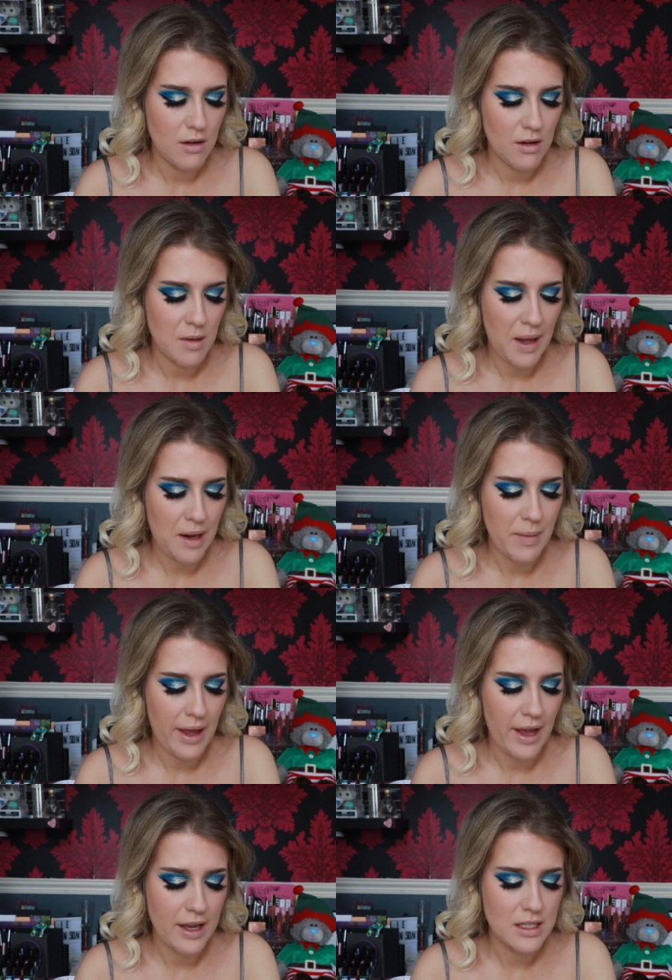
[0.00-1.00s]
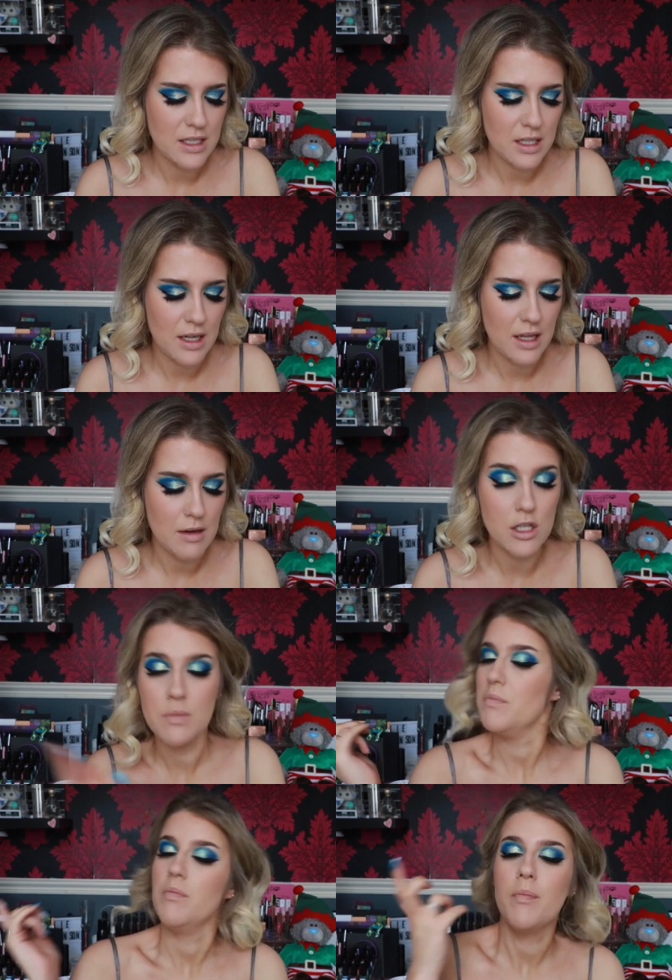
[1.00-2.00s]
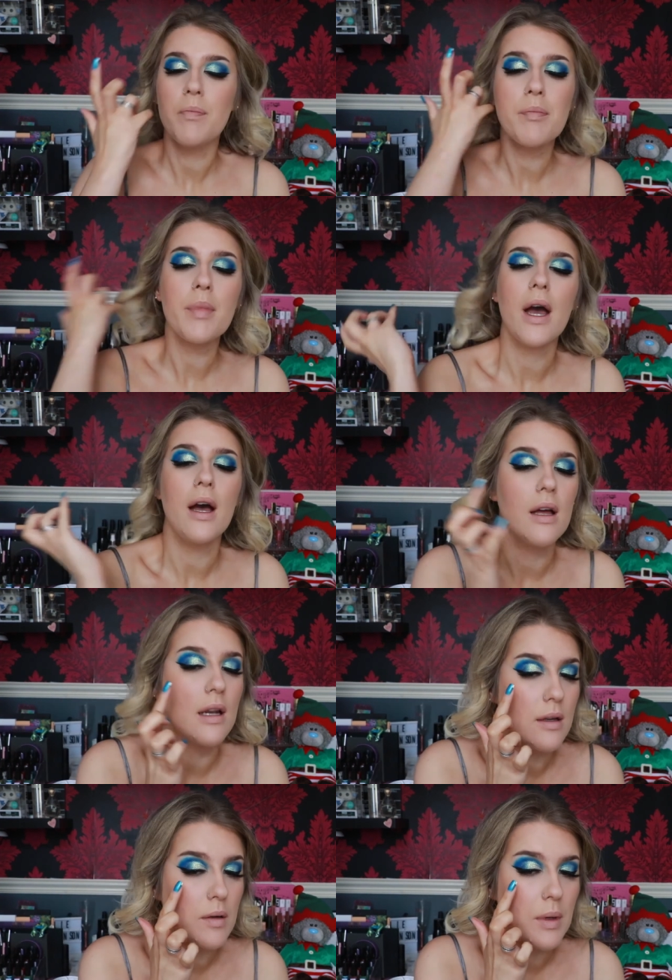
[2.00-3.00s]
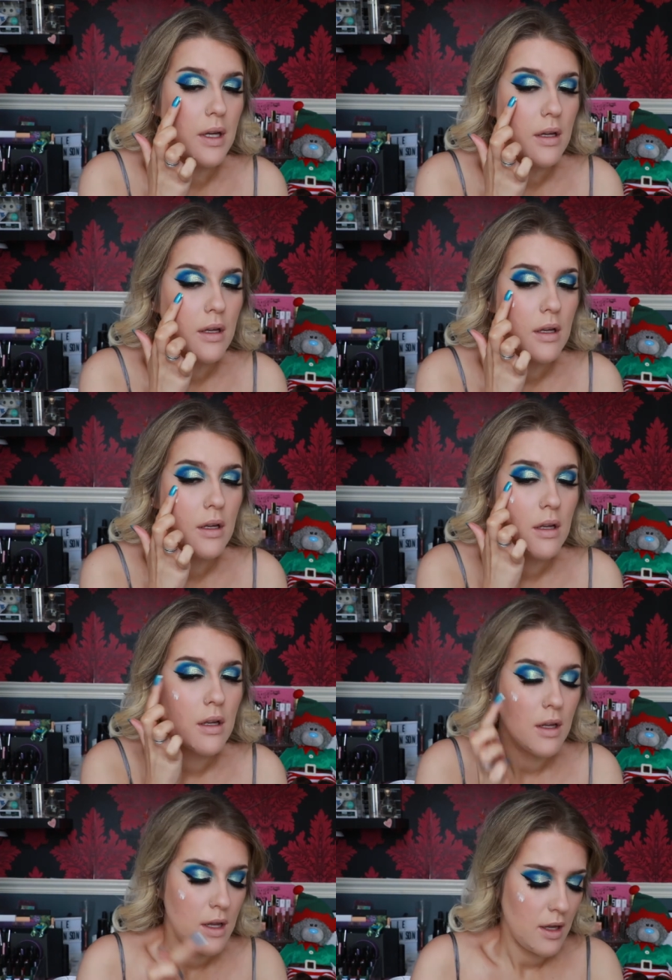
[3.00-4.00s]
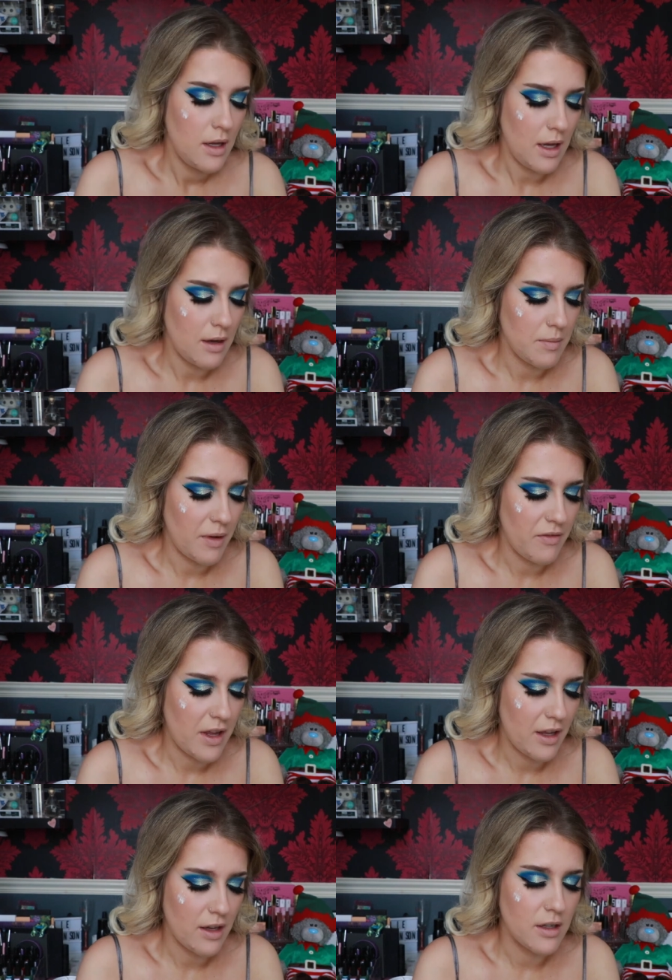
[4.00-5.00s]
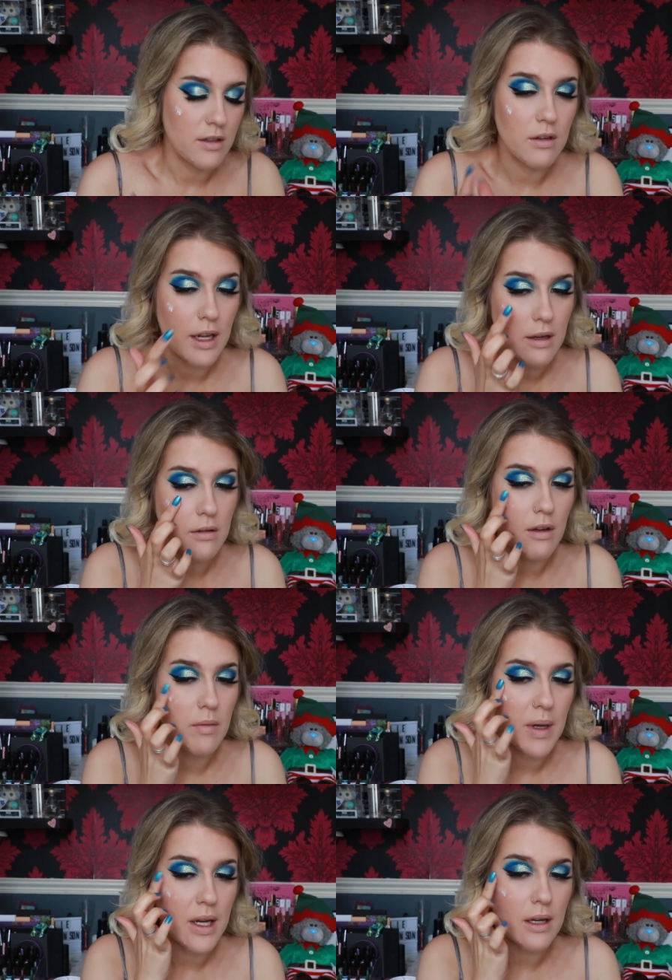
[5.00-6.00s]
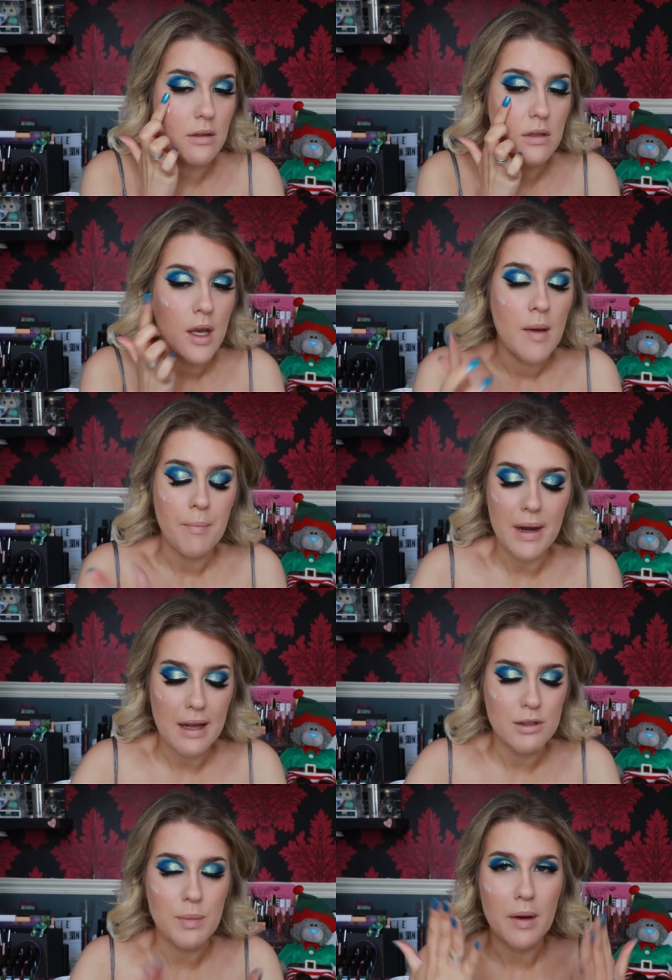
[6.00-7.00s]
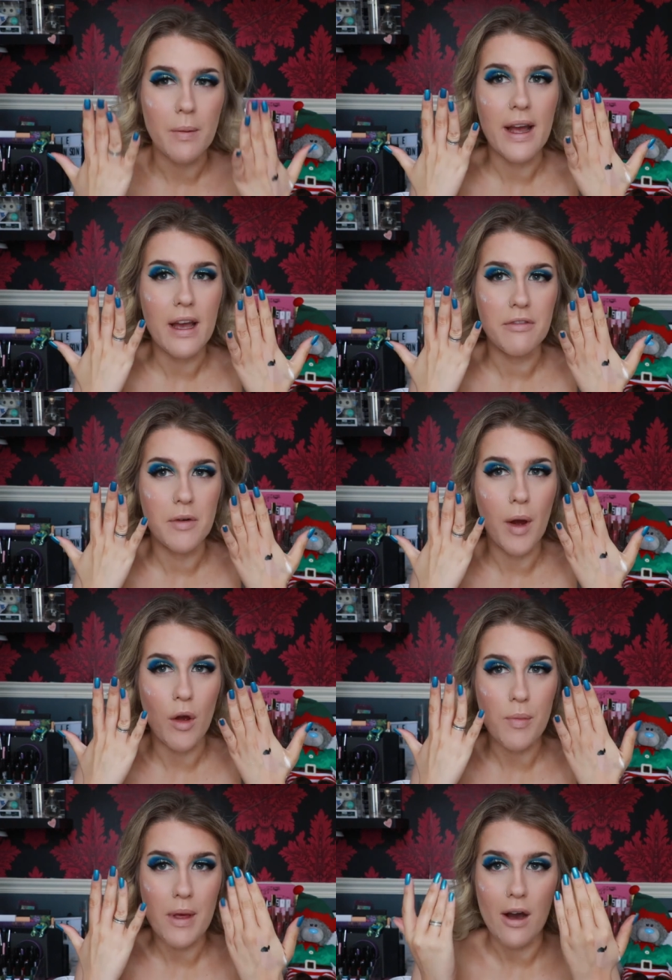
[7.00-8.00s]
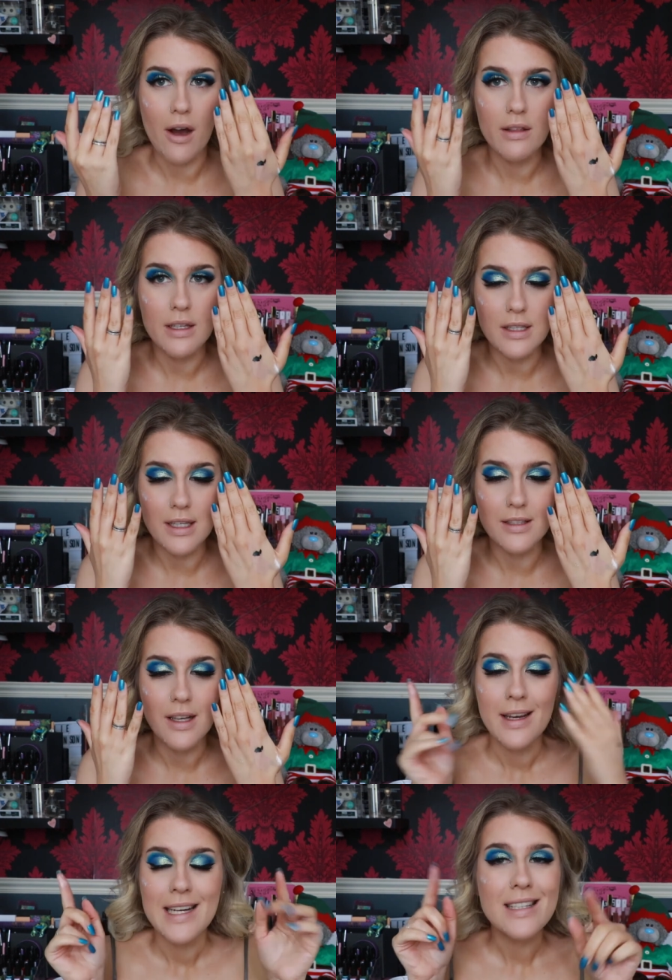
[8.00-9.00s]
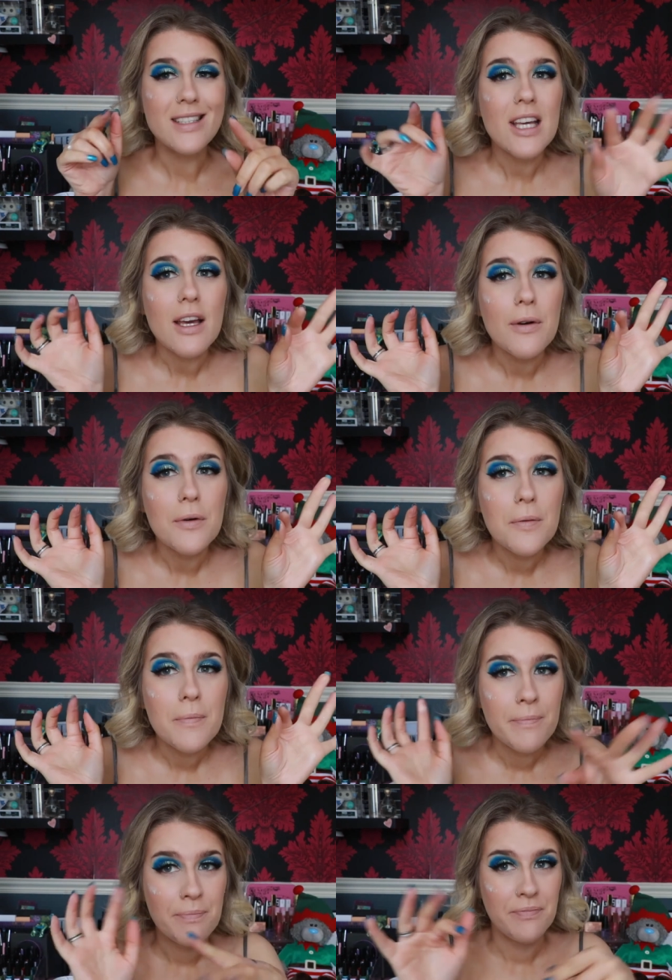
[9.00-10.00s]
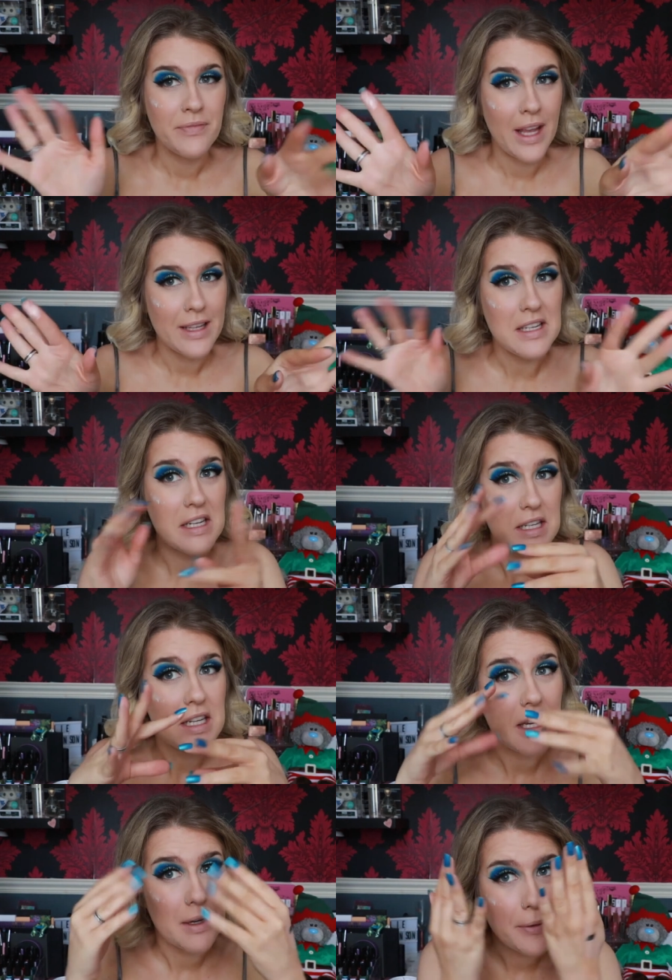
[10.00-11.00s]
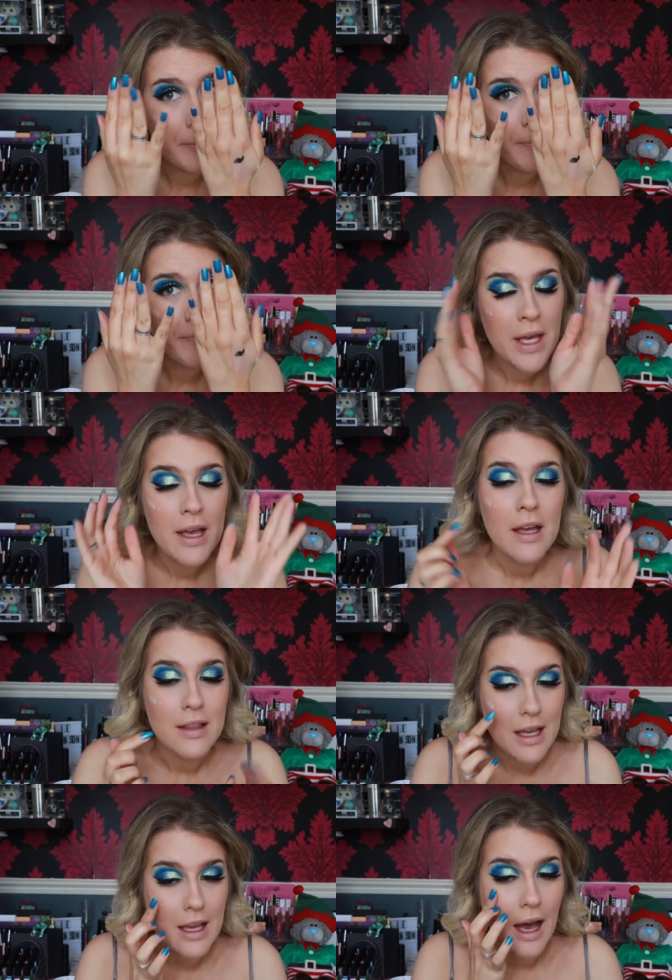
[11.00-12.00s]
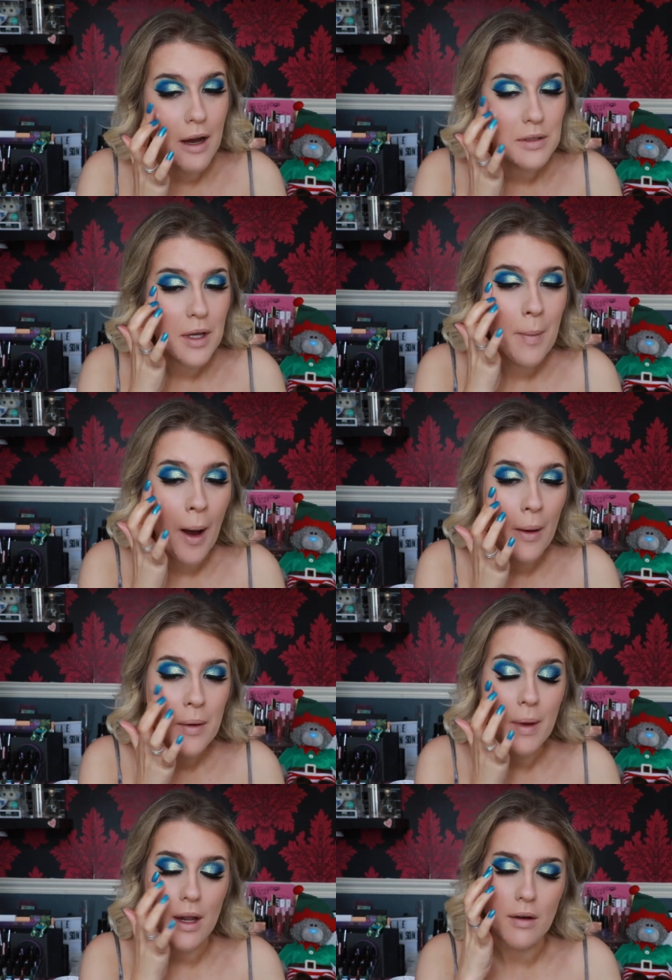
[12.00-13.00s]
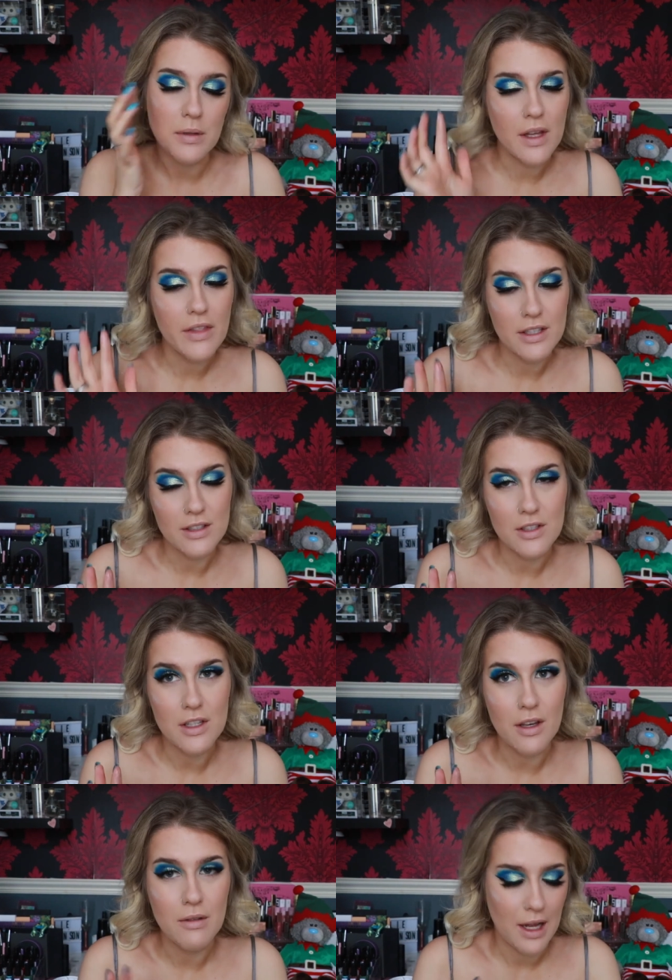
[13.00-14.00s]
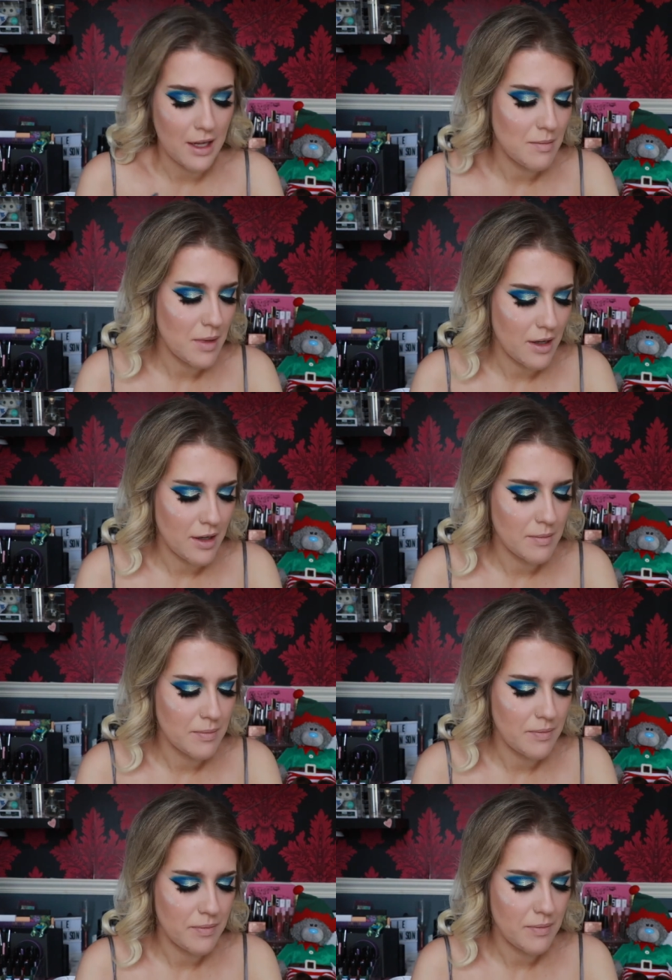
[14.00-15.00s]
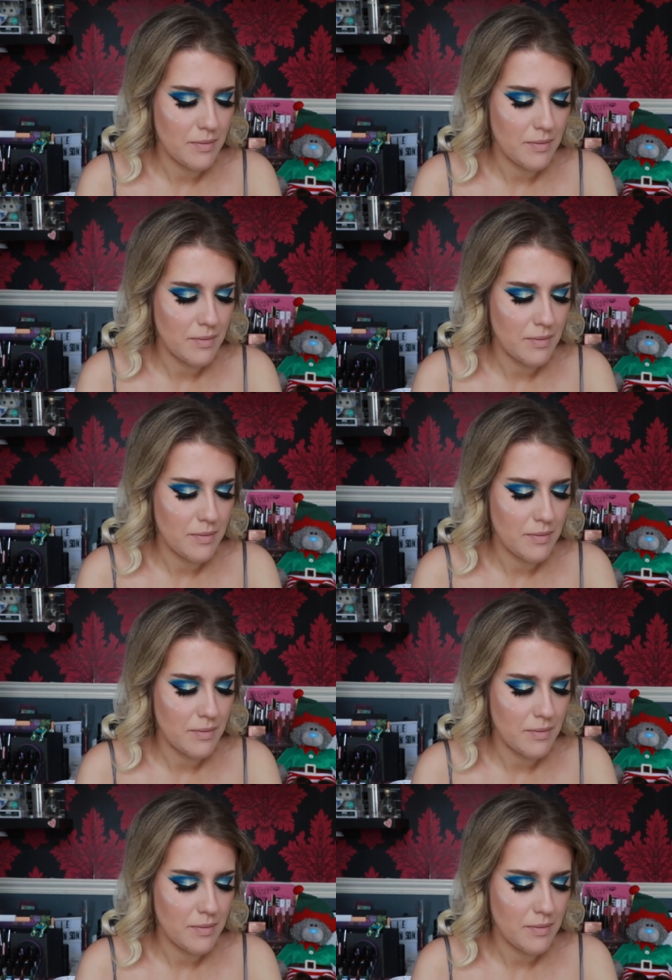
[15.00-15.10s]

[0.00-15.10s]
on the back of my hand and then just pat a little bit out of my finger and not get it all over my nails. My nails, by the way, are from O P I. This is Teal. It's in Teal. The Cows Come Home, and I was like, that's such a cute name. Um,